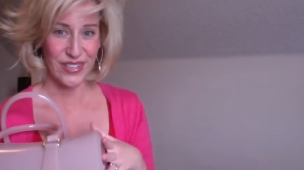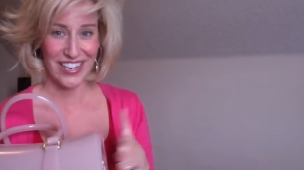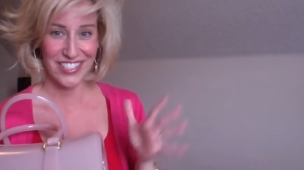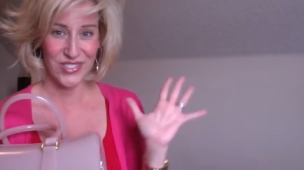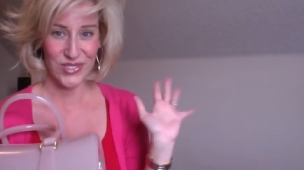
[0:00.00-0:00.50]
I
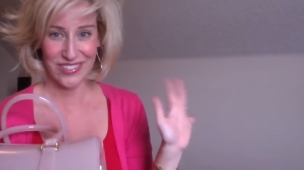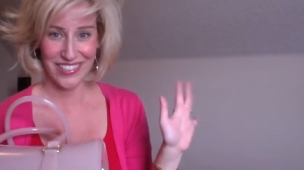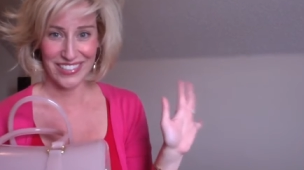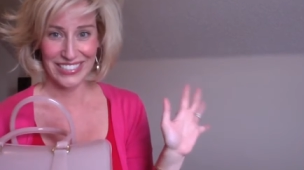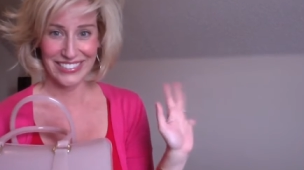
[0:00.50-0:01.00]
just
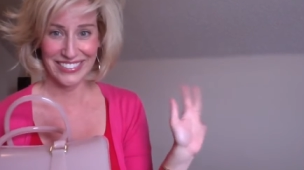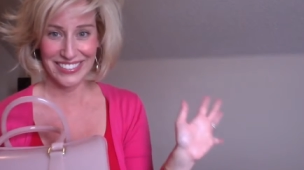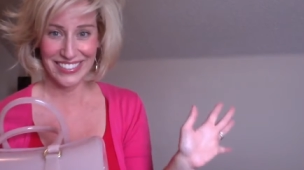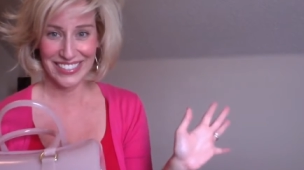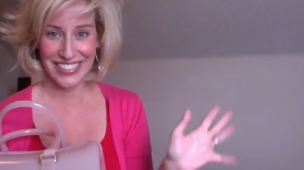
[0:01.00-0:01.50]
thought,
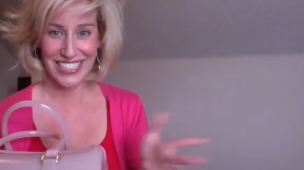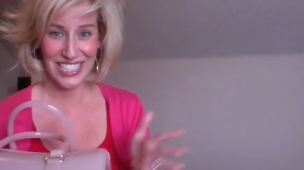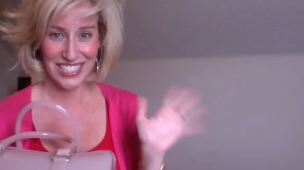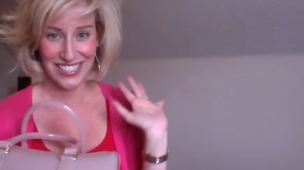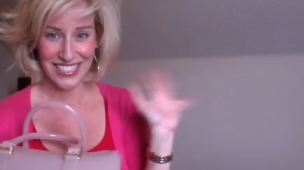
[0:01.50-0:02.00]

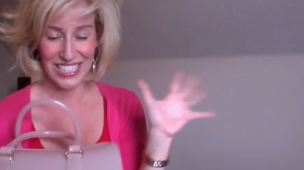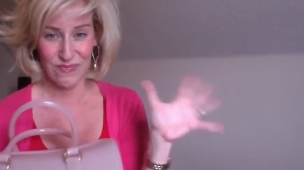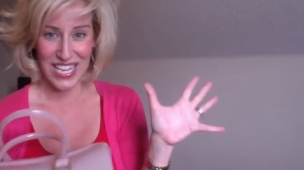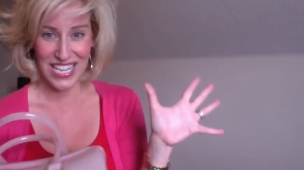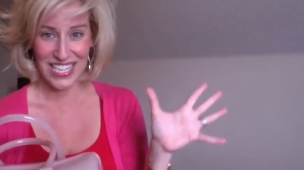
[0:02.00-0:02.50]
that's, that's
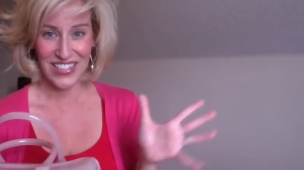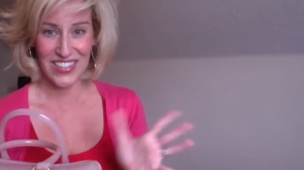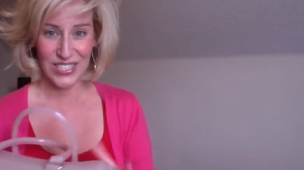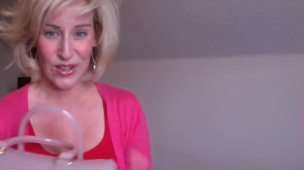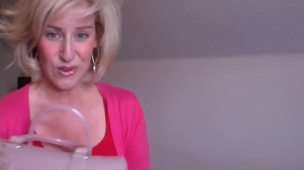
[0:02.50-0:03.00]
me. You know,
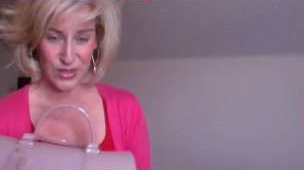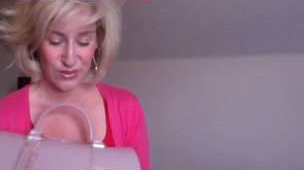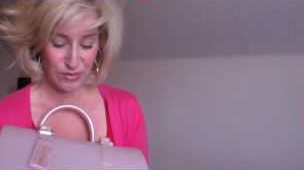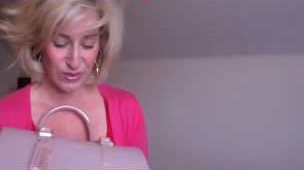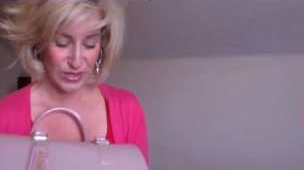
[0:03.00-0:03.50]
that's how I want to
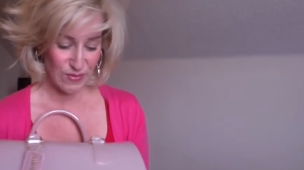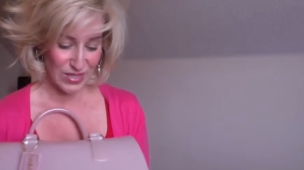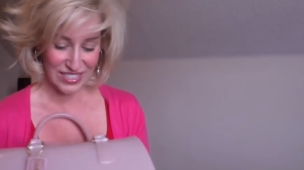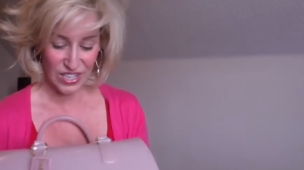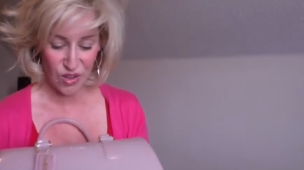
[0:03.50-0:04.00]
represent
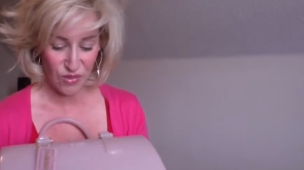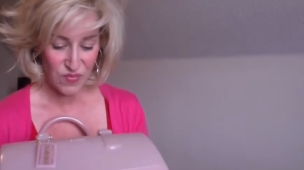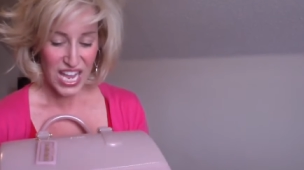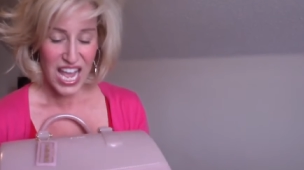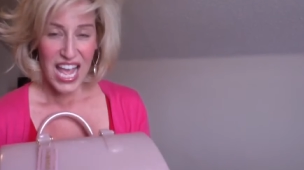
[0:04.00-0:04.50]
myself.
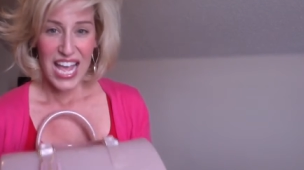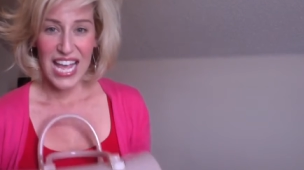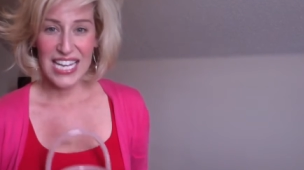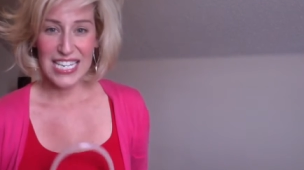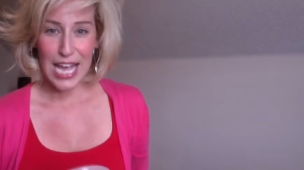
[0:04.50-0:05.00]

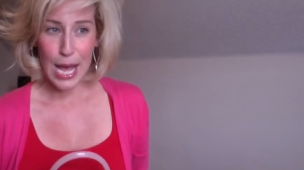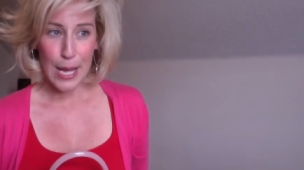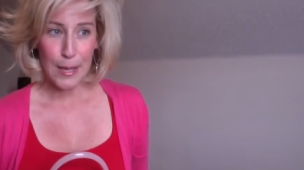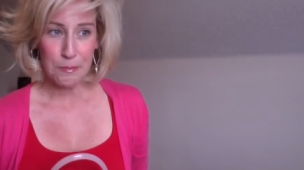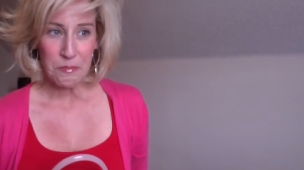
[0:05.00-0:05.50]
And
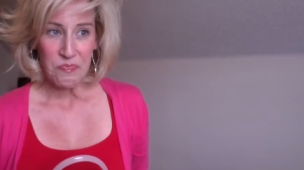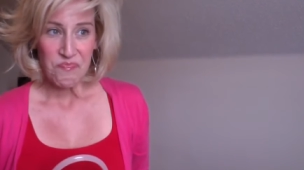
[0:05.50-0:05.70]
um,